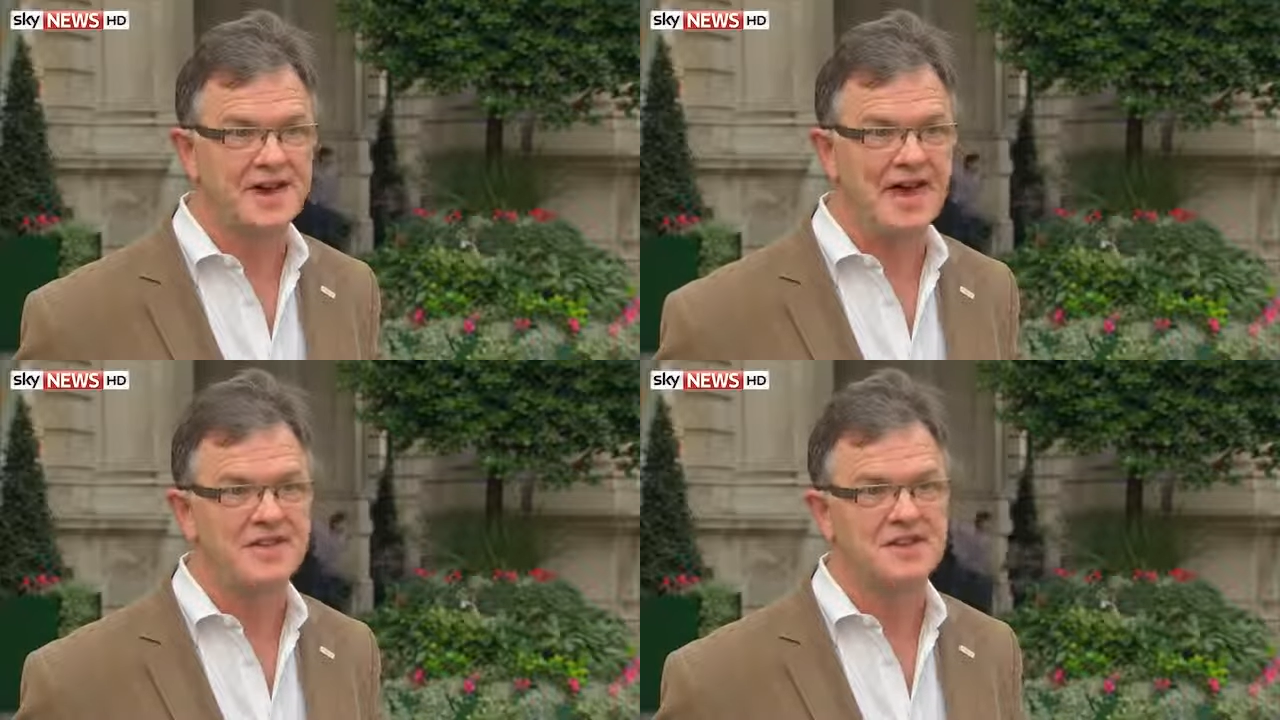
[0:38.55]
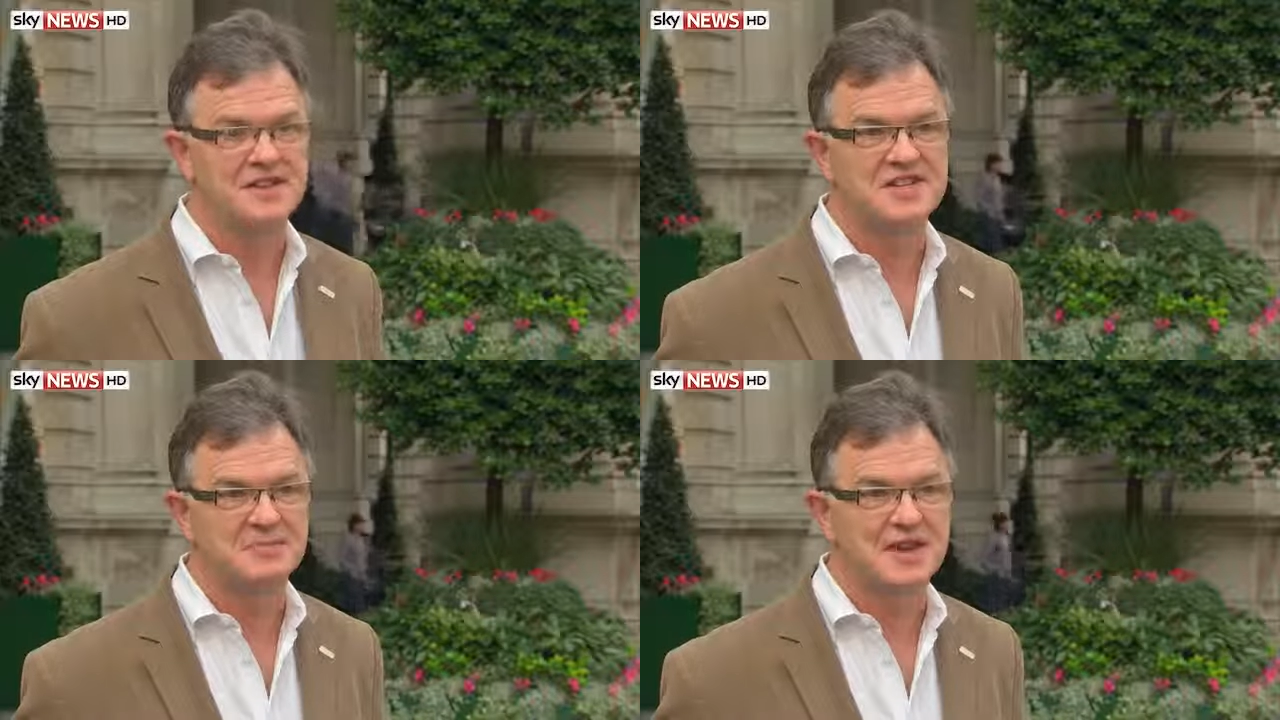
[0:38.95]
And
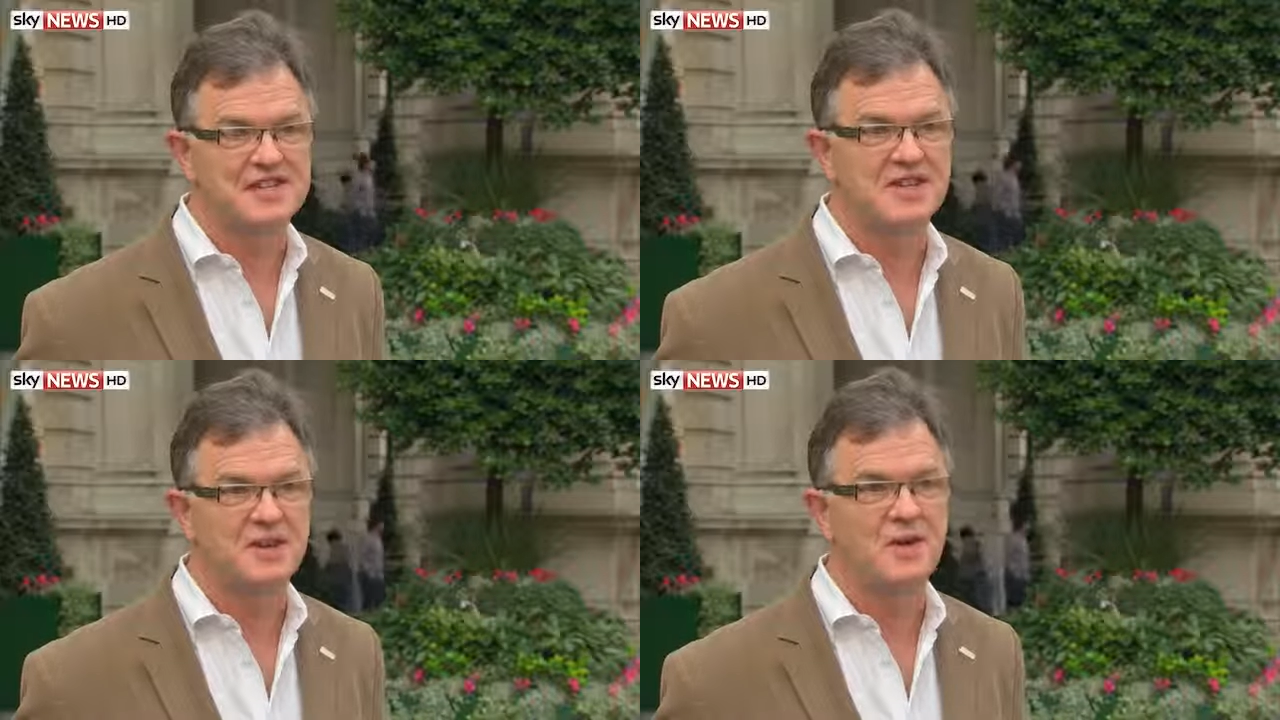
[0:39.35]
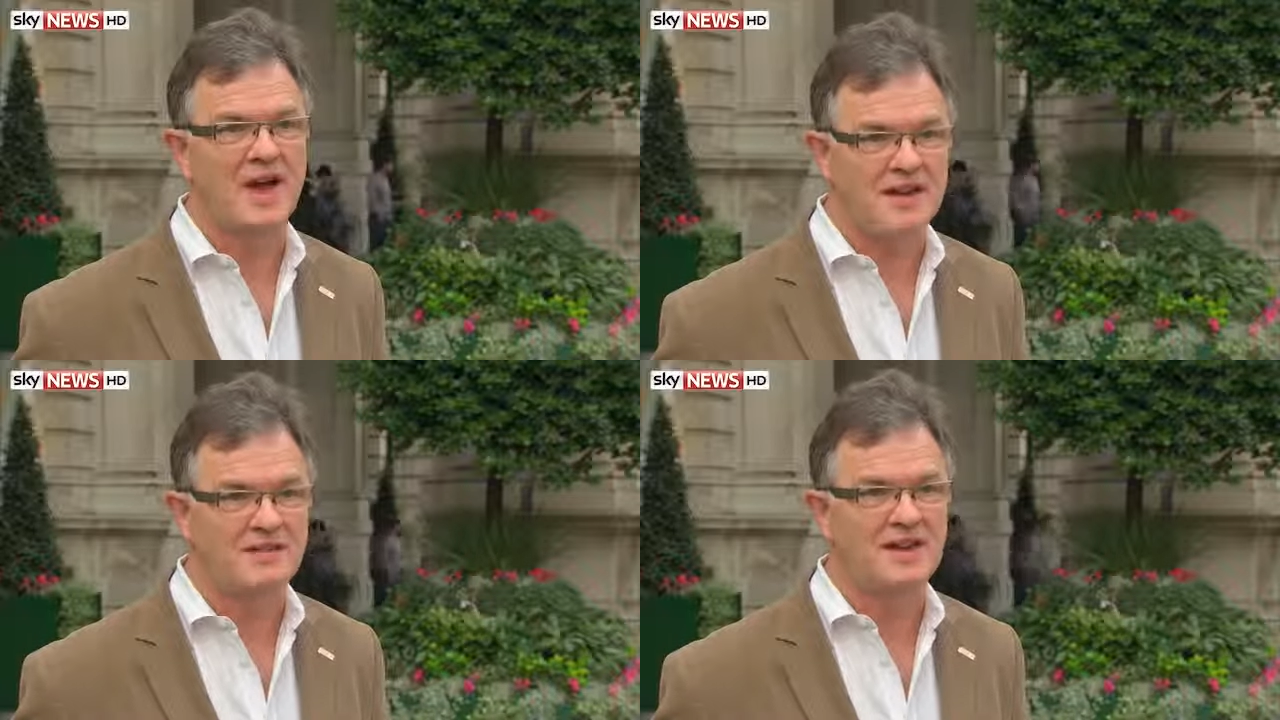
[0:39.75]
this meeting that we're
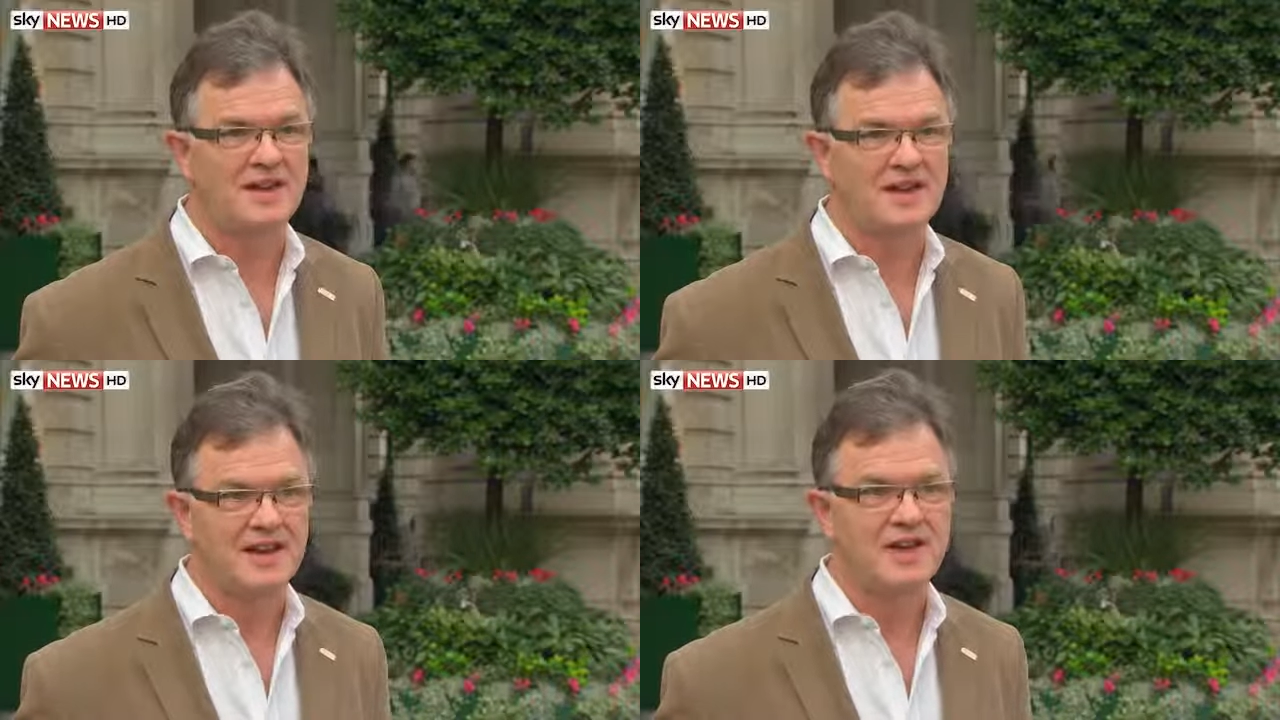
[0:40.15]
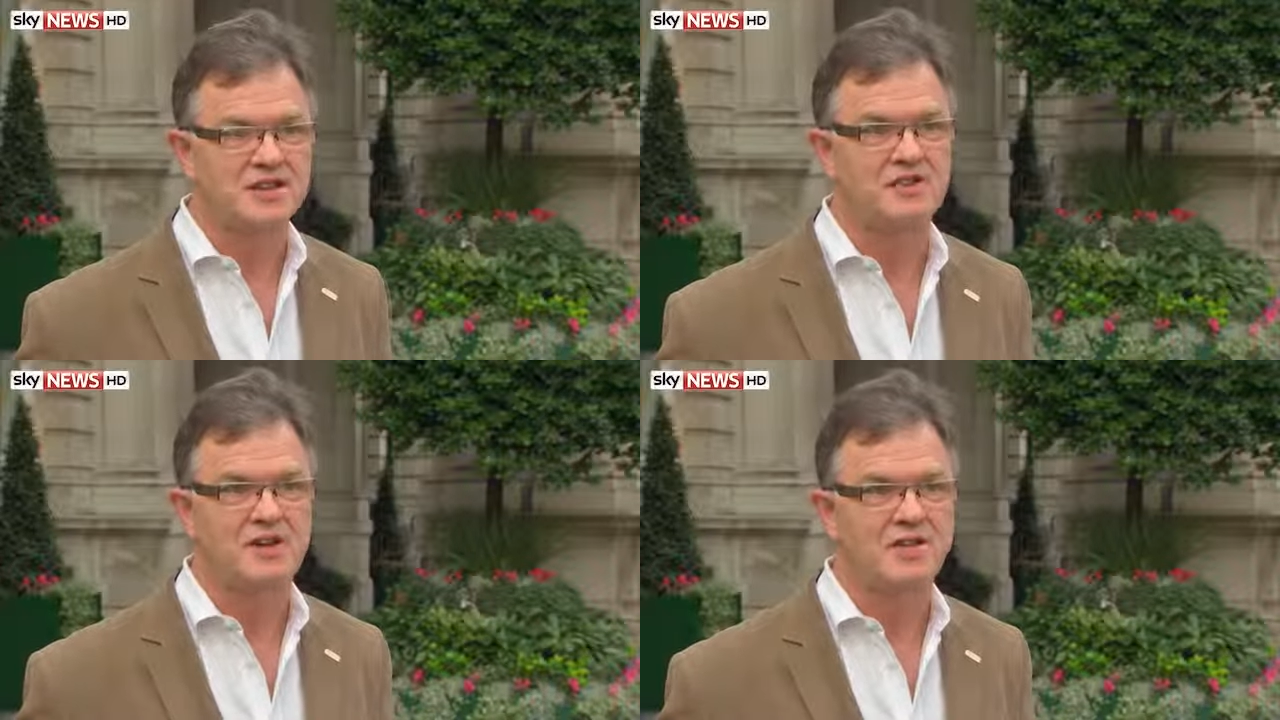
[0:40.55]
having
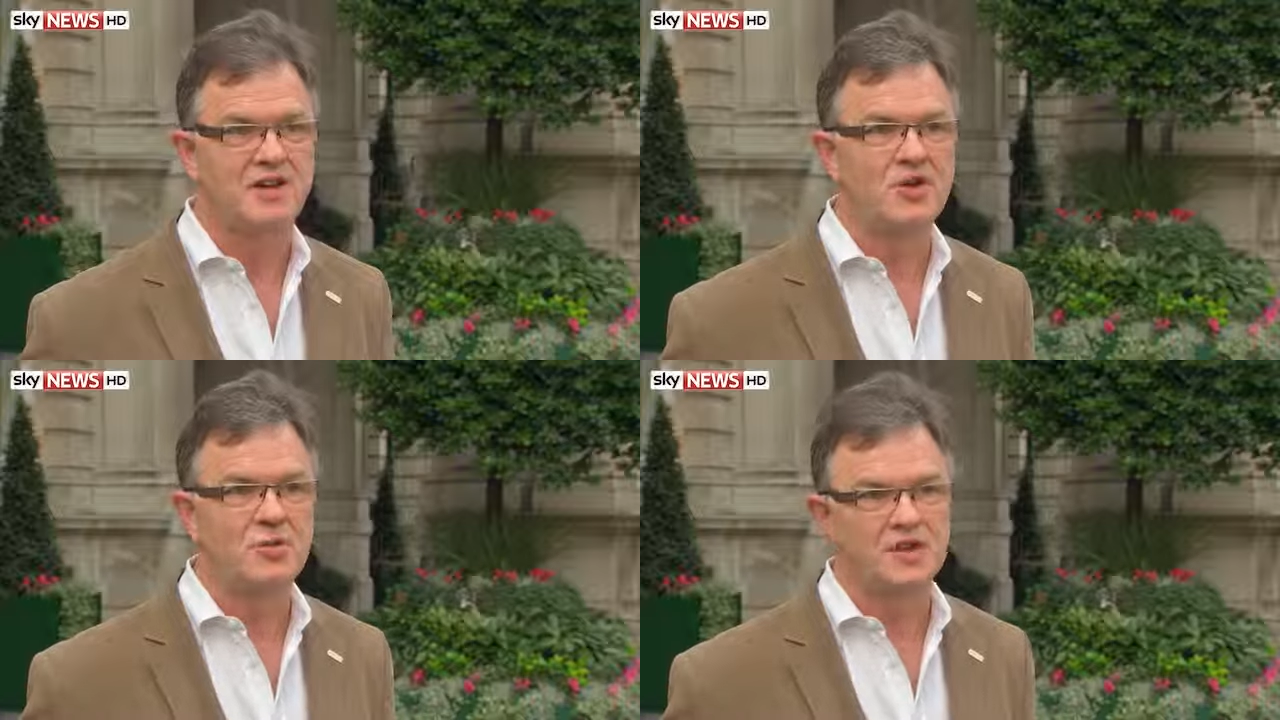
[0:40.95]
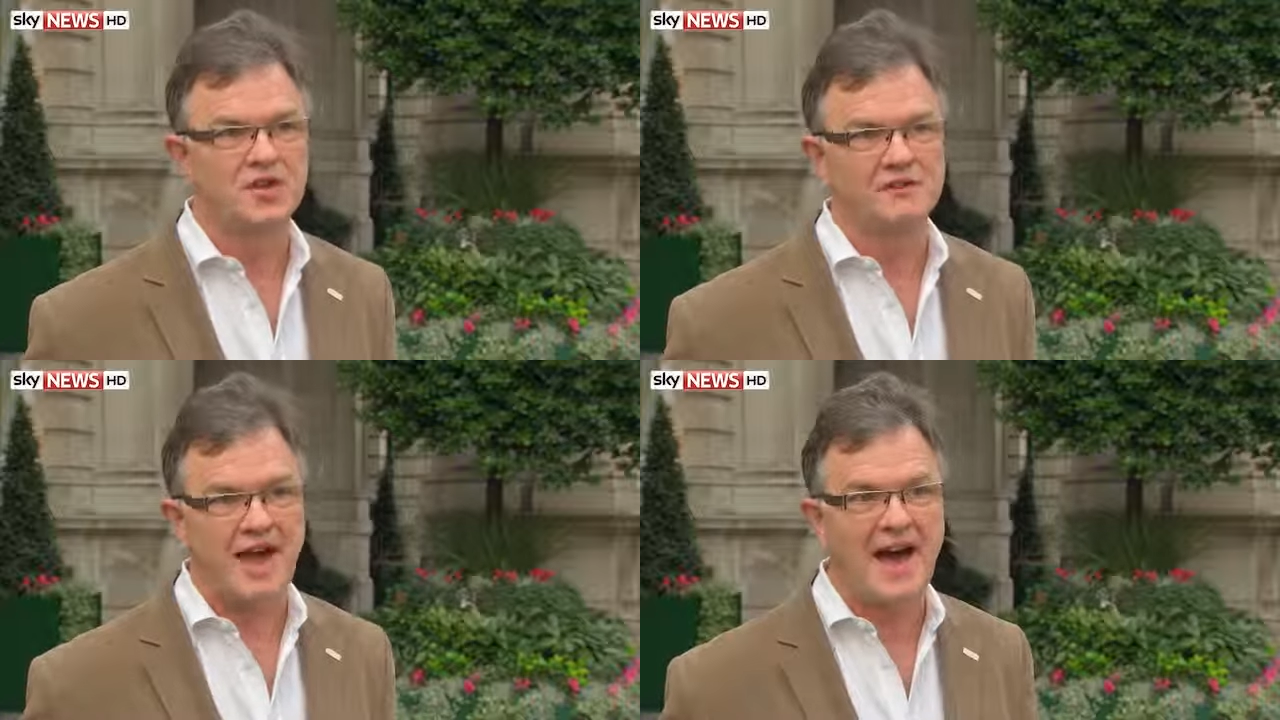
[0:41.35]
later on, we should
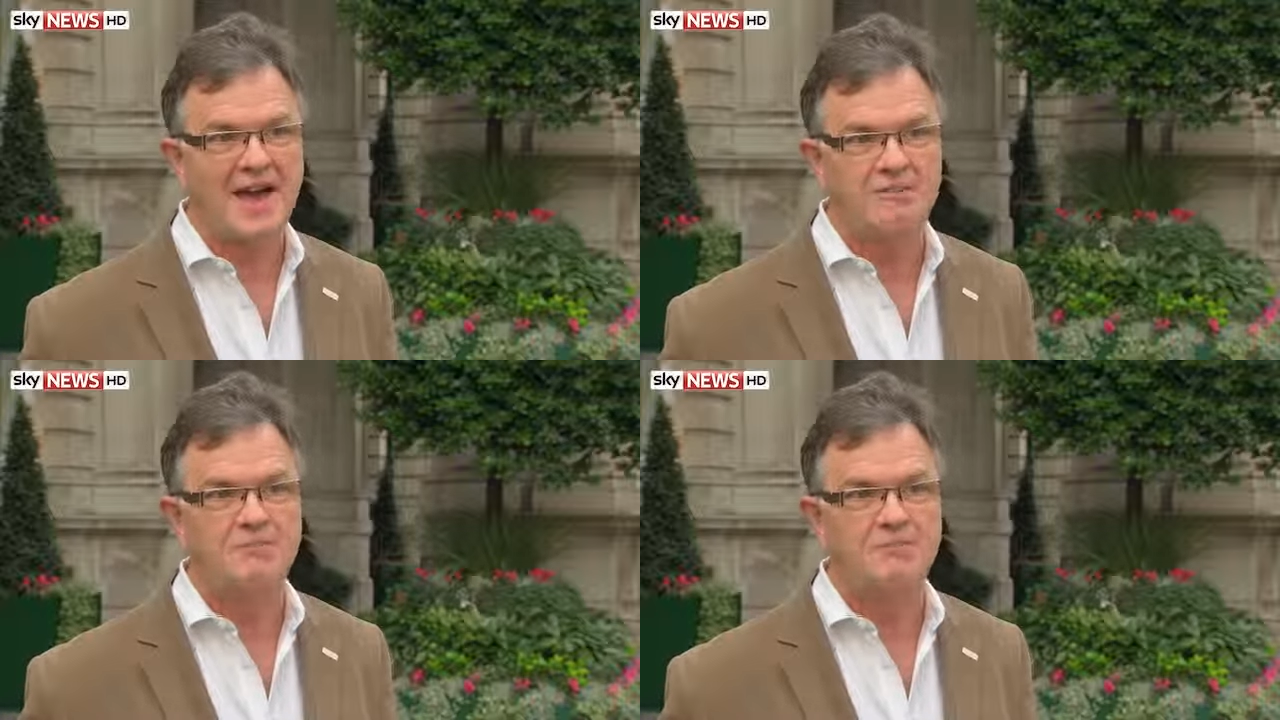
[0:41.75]
have had